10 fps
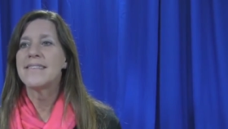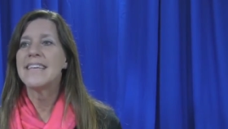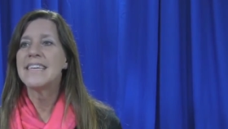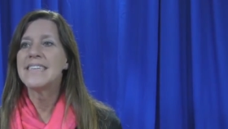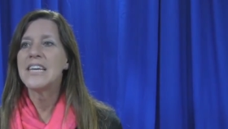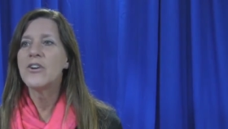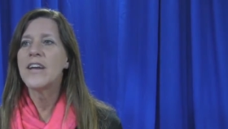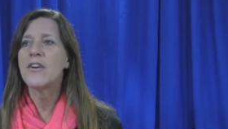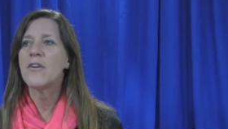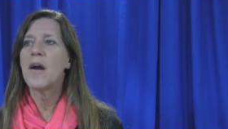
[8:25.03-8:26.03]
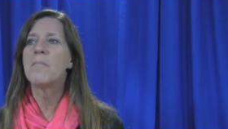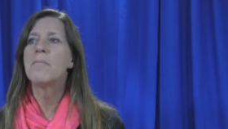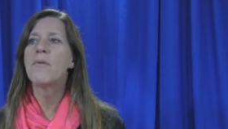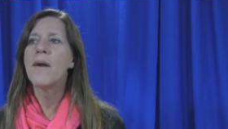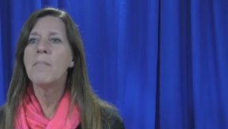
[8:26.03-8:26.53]
the interrogator
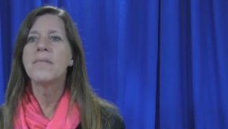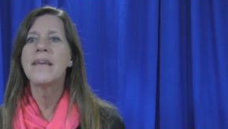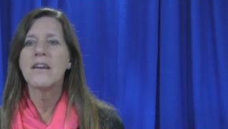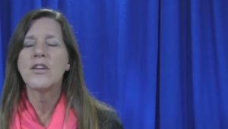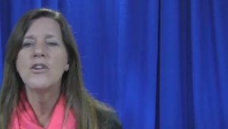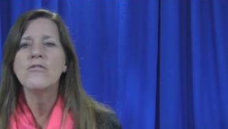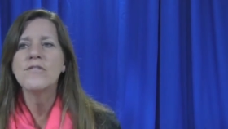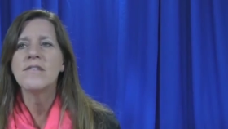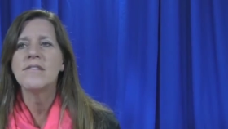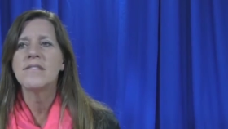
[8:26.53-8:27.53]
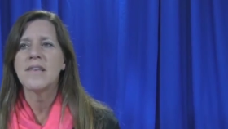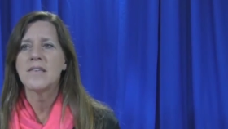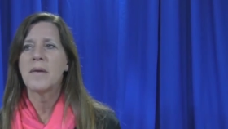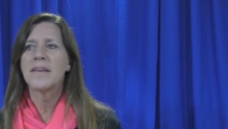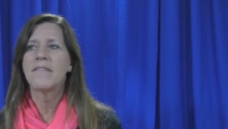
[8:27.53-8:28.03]
abruptly accuses the
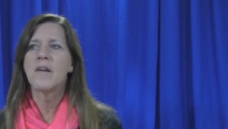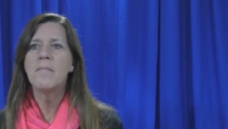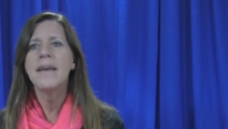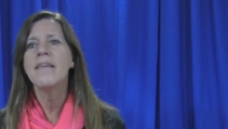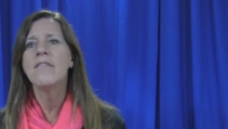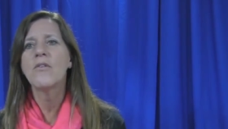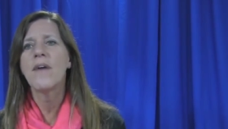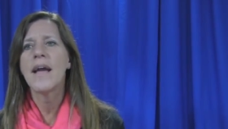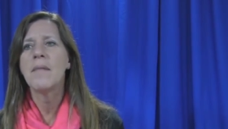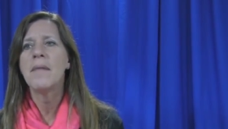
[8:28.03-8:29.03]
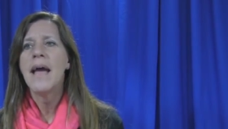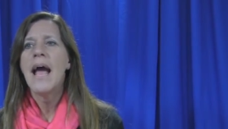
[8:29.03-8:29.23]
suspect of committing the crime